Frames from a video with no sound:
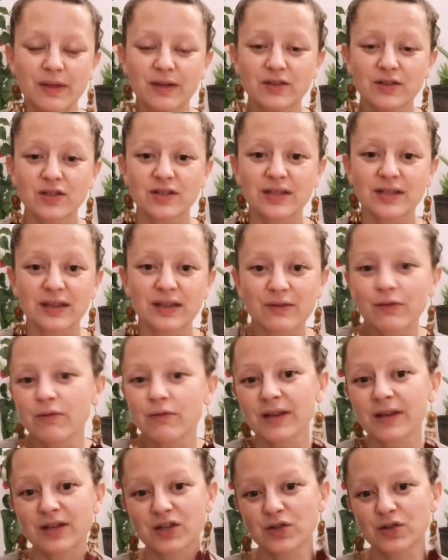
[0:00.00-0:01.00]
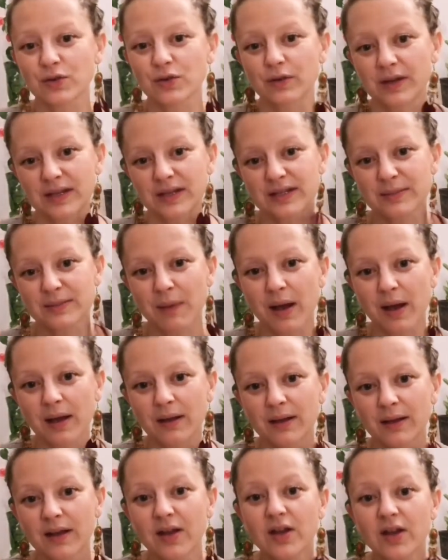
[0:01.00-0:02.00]
give a reassuring smile.
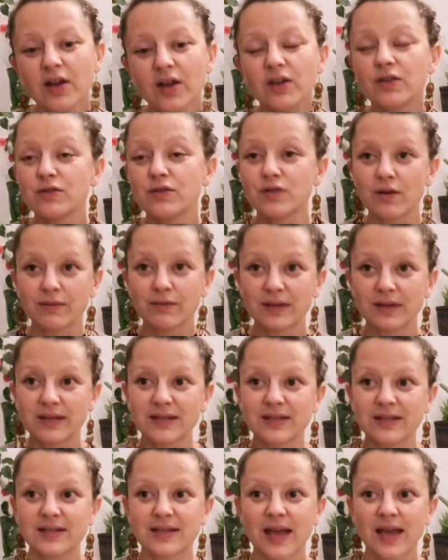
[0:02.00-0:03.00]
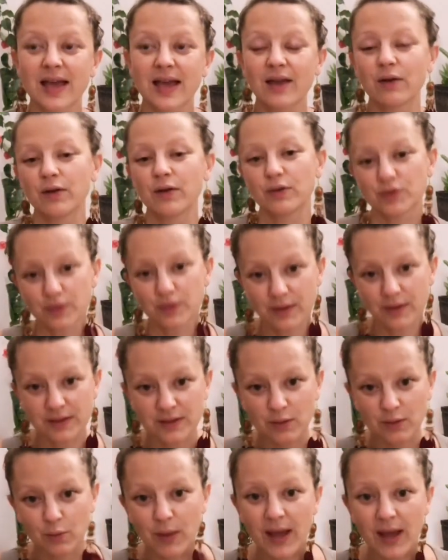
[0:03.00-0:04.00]
You don't need to say, oh, you're doing so
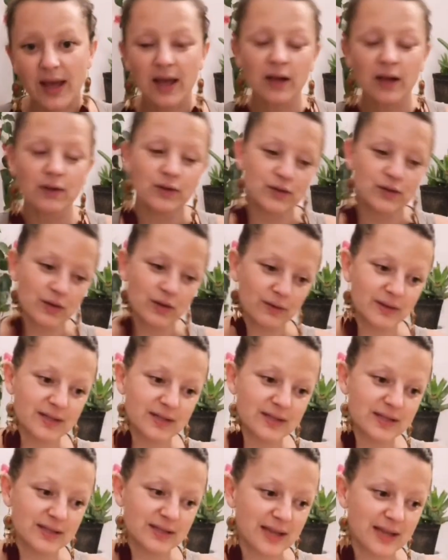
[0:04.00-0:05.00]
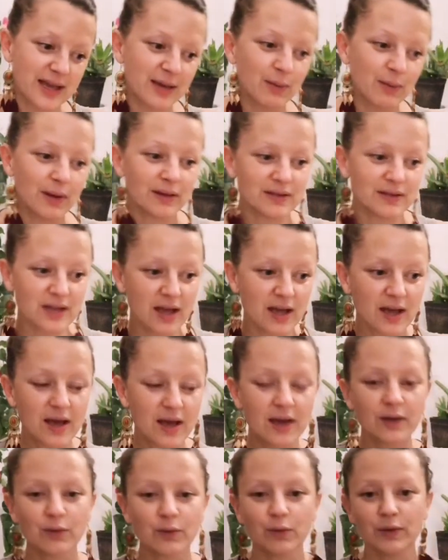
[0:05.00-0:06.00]
well. You don't need to say, well
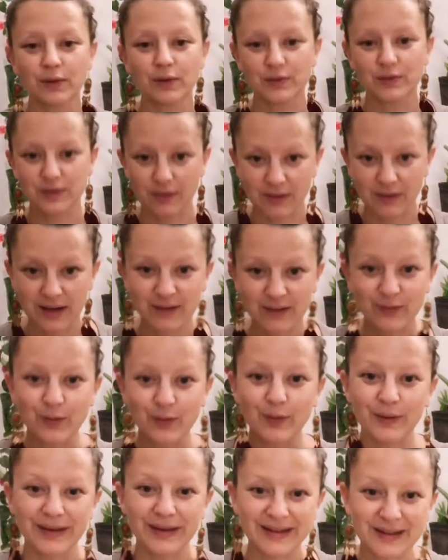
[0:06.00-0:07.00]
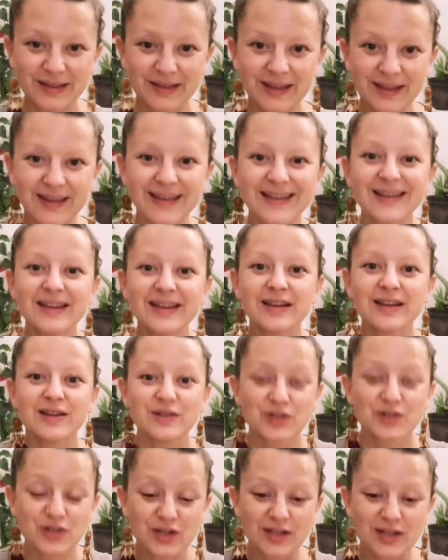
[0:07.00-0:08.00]
done, or you're so clever, or anything.
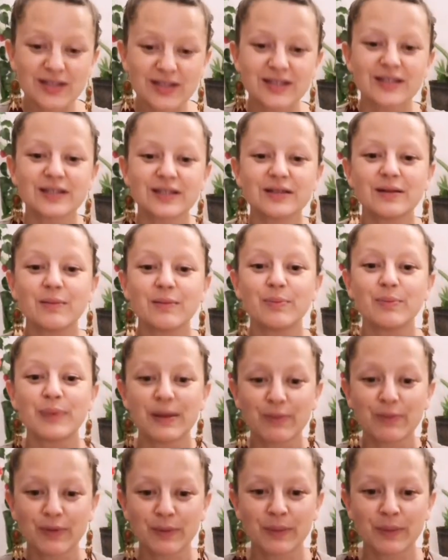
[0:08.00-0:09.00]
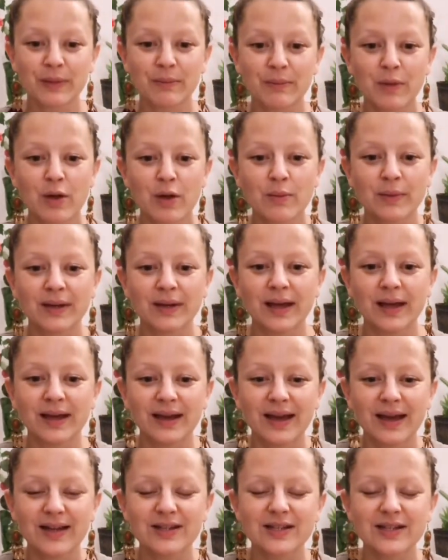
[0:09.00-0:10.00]
Just be with them in the moment. And
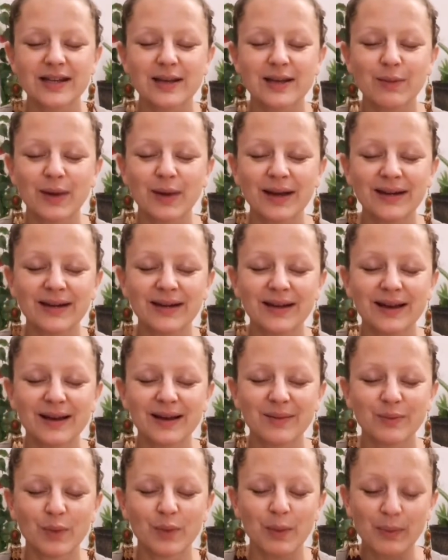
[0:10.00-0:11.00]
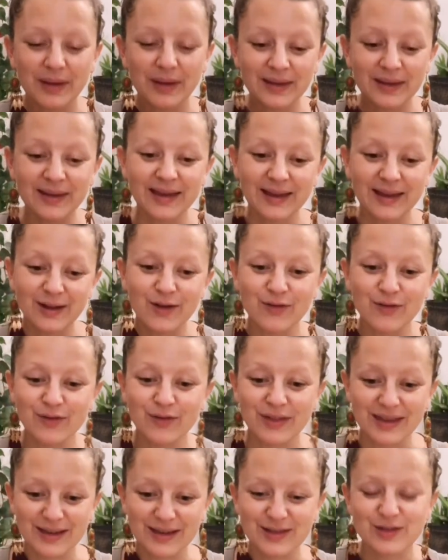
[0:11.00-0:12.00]
actually, when we can get over
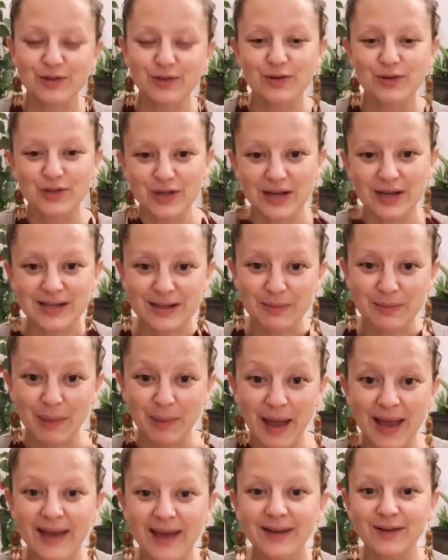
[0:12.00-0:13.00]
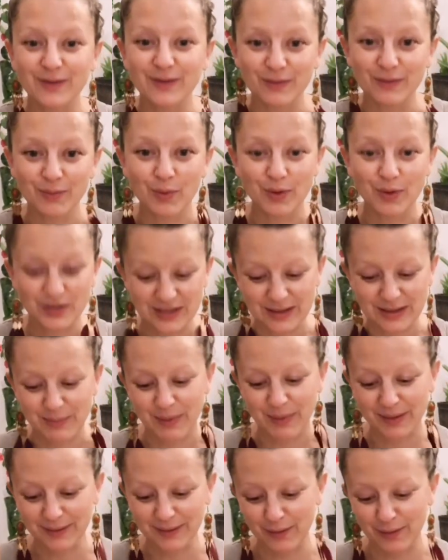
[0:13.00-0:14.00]
the excruciating pain of watching the
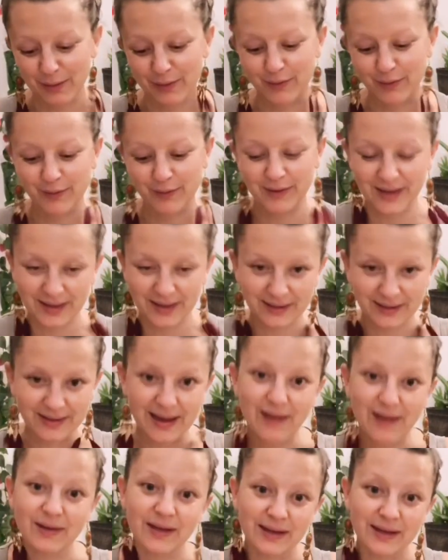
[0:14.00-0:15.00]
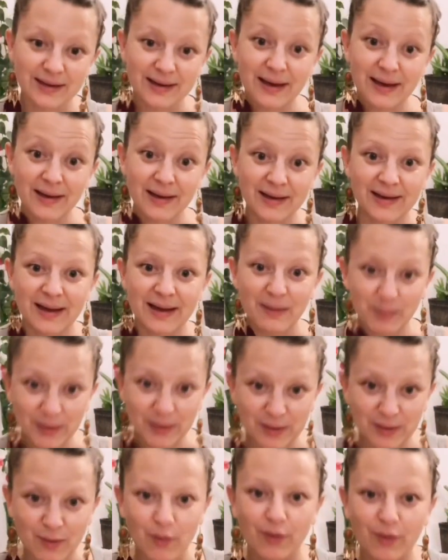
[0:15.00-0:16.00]
button go through in and out, in and out, in and out,
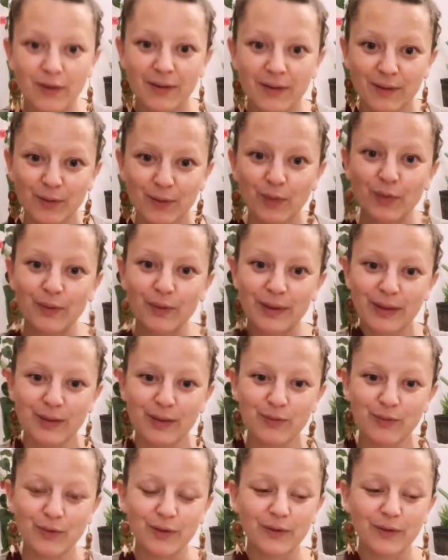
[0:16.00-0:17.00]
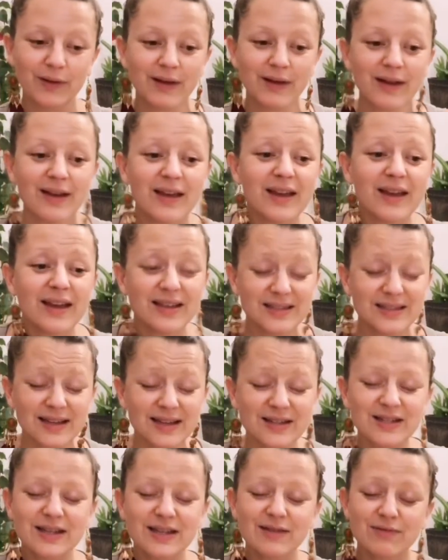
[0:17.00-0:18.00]
and not going all the way through, it's
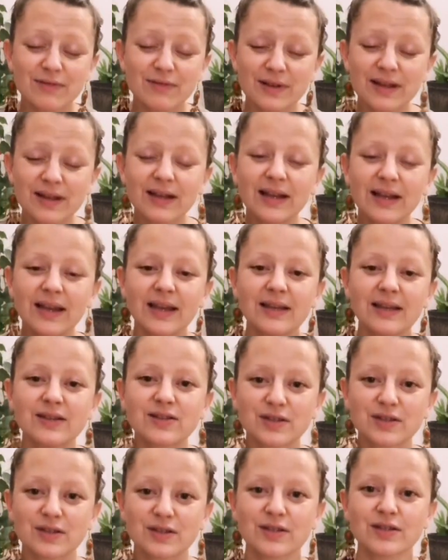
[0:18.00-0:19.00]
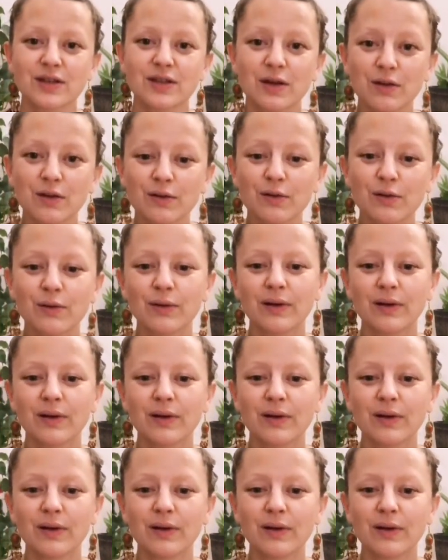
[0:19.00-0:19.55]
actually really just so